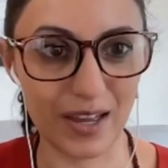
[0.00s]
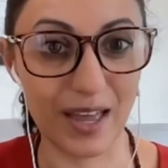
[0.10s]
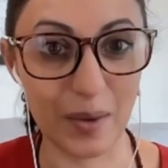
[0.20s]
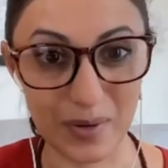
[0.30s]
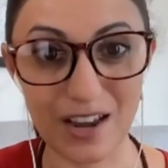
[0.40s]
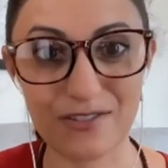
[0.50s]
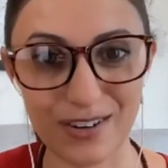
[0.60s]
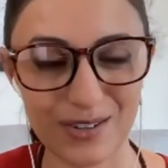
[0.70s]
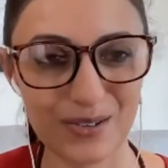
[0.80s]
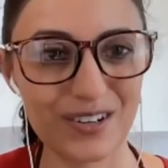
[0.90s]

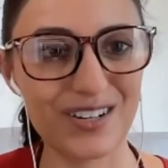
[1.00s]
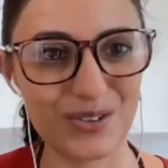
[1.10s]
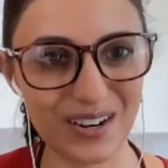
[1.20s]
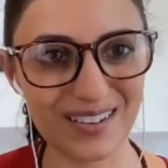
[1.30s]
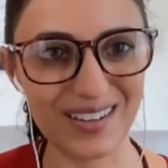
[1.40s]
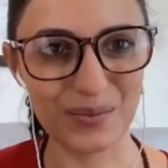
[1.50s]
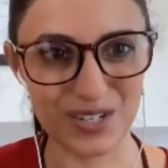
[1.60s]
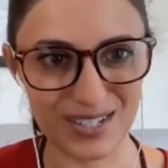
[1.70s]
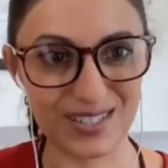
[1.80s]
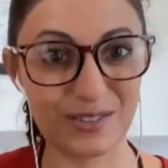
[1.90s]
epinephrine or adrenaline,
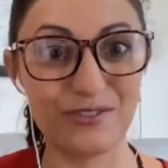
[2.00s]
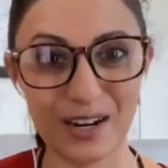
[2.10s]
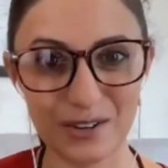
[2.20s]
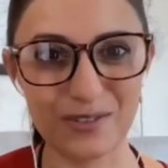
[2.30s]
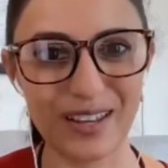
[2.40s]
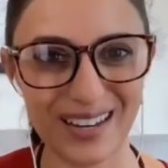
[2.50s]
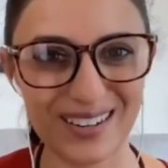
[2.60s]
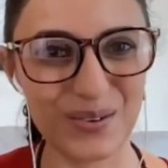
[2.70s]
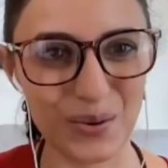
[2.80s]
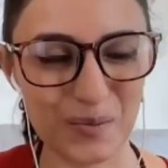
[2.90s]
which is the fight or
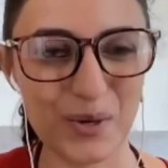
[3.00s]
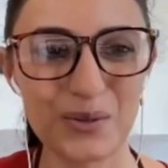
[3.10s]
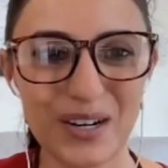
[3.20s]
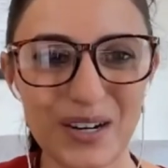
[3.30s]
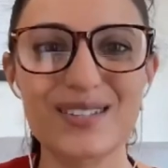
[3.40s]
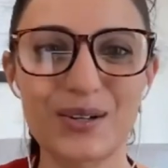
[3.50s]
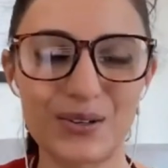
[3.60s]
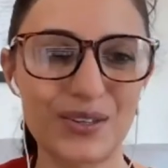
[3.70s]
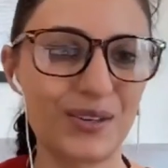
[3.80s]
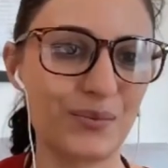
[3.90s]
flight hormone, right?
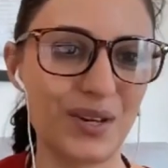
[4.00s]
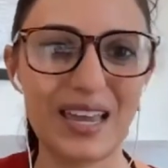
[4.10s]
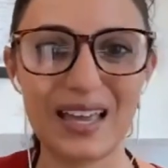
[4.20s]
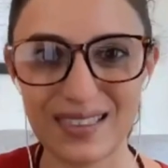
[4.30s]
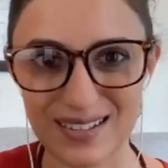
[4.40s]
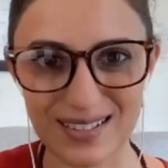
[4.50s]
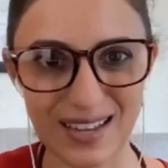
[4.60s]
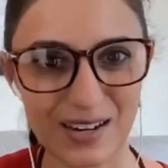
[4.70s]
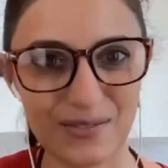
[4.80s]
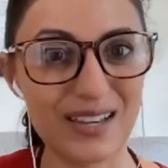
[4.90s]
So we get this
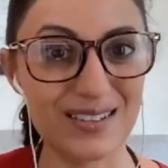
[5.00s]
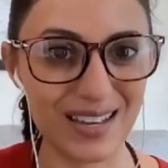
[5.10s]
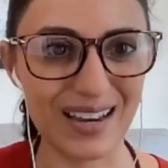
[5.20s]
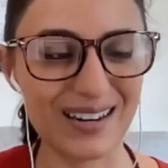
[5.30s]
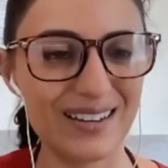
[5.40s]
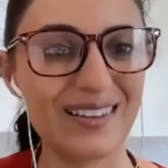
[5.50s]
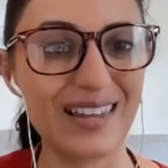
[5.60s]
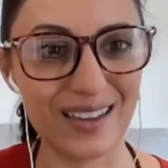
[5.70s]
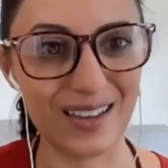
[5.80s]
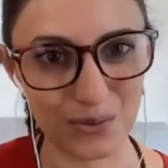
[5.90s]
kind of
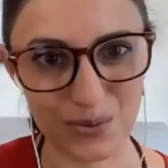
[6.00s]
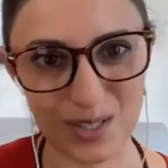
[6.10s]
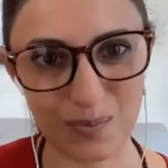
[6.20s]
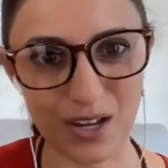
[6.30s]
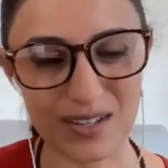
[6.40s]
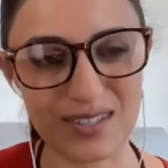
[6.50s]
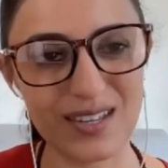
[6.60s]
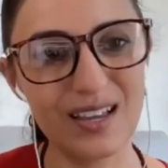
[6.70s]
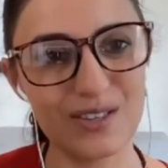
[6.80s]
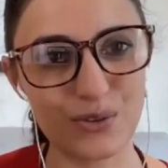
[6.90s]
anxiety-like
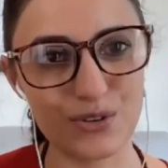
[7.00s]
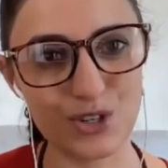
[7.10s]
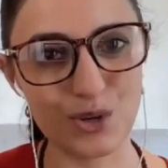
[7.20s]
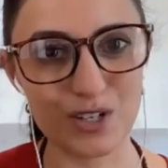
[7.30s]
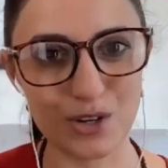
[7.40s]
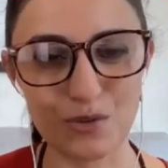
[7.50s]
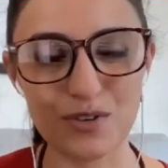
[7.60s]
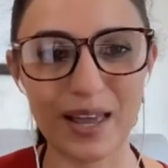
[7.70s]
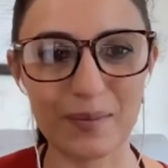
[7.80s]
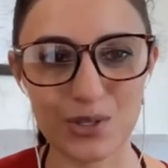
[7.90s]
response. So there's so much
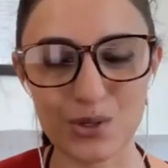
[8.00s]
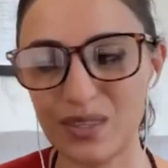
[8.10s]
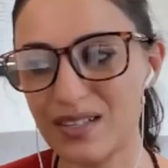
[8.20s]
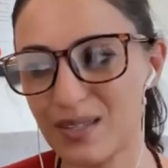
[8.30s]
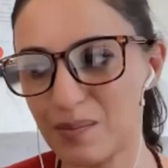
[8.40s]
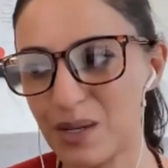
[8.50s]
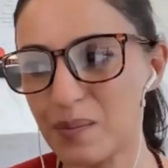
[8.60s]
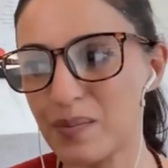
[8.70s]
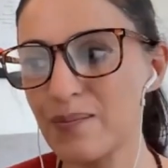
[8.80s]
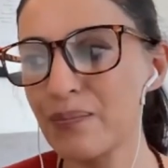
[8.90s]
overlap between the
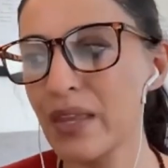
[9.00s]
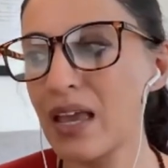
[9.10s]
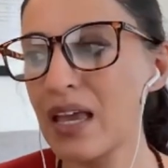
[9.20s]
symptoms.